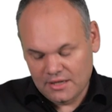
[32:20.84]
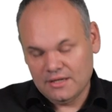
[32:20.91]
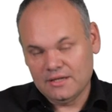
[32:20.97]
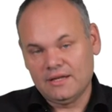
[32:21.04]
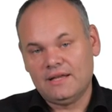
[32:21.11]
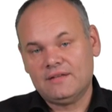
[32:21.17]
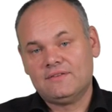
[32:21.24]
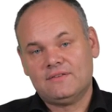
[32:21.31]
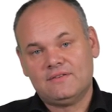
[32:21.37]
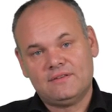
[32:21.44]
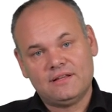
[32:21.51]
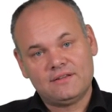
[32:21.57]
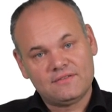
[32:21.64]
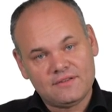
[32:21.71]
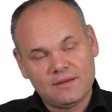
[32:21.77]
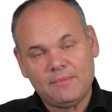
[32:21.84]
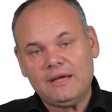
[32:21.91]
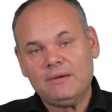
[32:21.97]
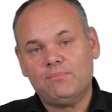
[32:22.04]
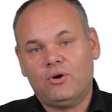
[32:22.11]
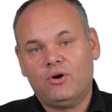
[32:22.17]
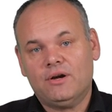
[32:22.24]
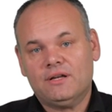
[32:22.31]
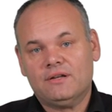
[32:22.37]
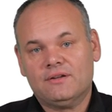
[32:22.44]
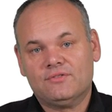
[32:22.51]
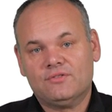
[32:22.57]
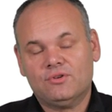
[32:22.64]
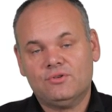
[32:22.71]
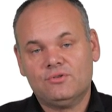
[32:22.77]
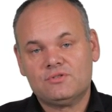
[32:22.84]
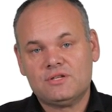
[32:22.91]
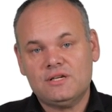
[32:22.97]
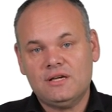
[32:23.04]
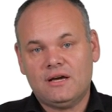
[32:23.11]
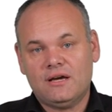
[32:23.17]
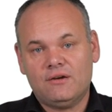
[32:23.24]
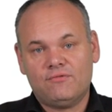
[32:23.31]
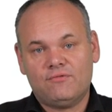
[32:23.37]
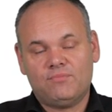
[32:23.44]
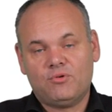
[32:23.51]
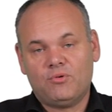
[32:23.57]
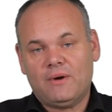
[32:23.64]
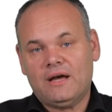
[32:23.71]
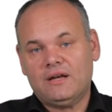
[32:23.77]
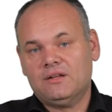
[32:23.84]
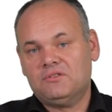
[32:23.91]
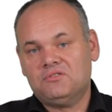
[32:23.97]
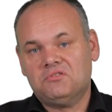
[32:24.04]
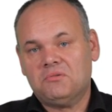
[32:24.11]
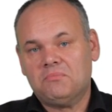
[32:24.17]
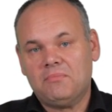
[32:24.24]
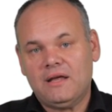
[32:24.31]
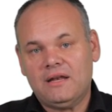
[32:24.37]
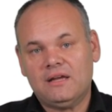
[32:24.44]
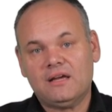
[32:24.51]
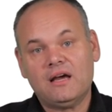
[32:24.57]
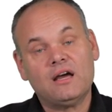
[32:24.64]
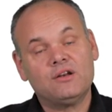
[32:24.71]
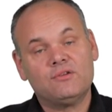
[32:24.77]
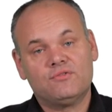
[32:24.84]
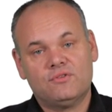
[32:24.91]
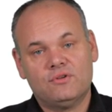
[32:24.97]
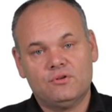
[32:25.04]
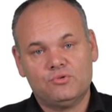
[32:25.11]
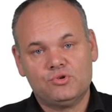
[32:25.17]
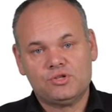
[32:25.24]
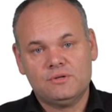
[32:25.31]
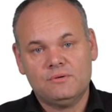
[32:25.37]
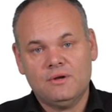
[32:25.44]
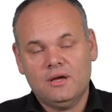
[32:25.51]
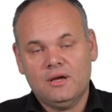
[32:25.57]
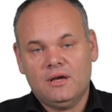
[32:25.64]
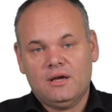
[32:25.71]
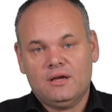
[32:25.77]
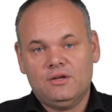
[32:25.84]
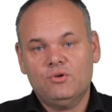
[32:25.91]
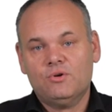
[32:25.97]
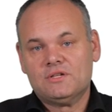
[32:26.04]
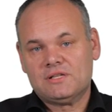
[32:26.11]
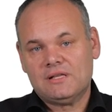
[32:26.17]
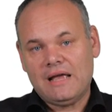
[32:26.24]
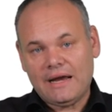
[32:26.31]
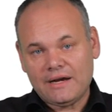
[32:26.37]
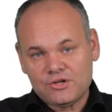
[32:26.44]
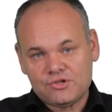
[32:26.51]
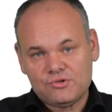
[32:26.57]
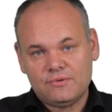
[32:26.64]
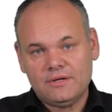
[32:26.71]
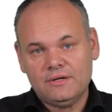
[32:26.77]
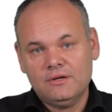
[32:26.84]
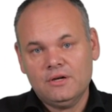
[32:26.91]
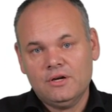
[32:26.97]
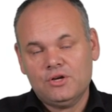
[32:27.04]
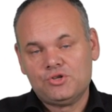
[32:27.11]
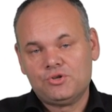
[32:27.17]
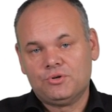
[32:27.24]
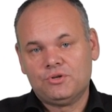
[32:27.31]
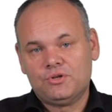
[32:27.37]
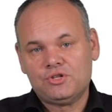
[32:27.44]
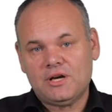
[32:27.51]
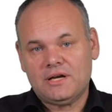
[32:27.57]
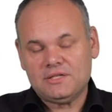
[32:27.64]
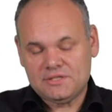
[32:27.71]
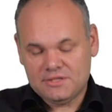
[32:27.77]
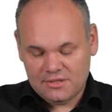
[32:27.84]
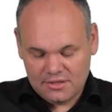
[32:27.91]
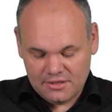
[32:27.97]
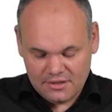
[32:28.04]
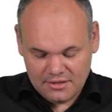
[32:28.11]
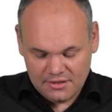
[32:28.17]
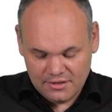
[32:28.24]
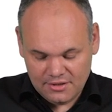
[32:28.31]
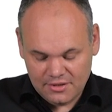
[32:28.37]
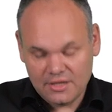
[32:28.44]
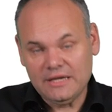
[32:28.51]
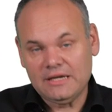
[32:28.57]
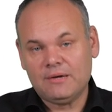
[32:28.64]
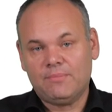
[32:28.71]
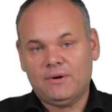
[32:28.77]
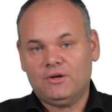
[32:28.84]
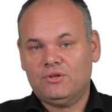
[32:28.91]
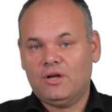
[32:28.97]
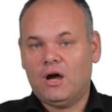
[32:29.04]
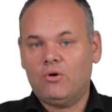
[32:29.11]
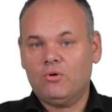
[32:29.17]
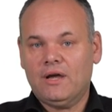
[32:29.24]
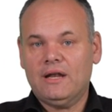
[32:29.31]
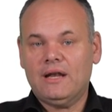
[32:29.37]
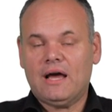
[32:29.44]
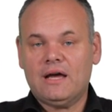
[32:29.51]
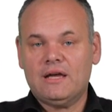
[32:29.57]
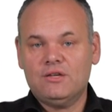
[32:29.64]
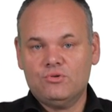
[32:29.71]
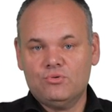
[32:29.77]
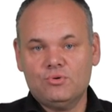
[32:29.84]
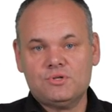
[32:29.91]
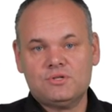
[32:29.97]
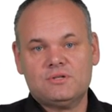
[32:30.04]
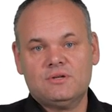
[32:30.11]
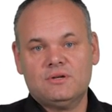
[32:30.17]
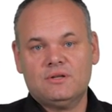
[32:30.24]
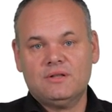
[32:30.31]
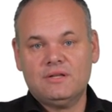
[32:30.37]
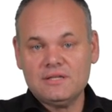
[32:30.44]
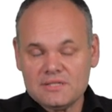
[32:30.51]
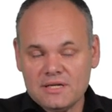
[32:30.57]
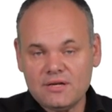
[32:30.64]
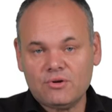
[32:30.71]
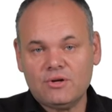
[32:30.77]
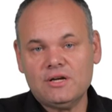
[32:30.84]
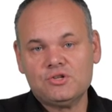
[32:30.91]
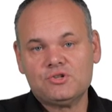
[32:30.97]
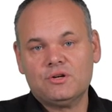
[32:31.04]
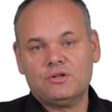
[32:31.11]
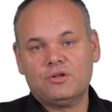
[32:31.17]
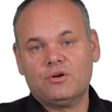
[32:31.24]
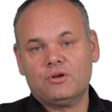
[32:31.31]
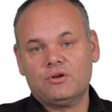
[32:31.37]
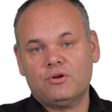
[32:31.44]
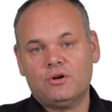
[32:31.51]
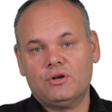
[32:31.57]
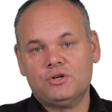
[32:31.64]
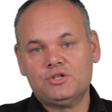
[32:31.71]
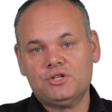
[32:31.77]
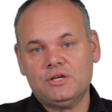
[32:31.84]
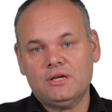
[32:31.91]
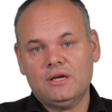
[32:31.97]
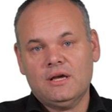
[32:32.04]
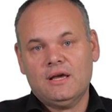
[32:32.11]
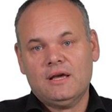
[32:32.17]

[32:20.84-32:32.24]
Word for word: That's the main point. So you see, I have provided you a many kind of solution. You as lecturer should just think about how can I use this educational technology